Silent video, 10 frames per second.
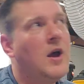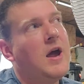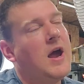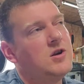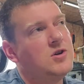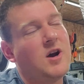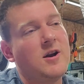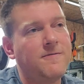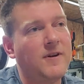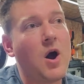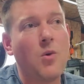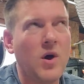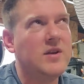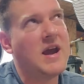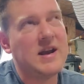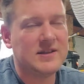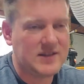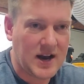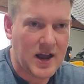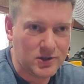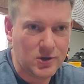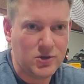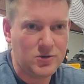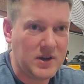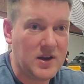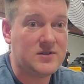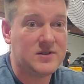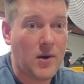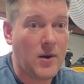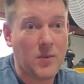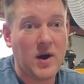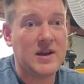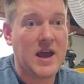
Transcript: and you're trying to figure out what data did I lose because now I wanted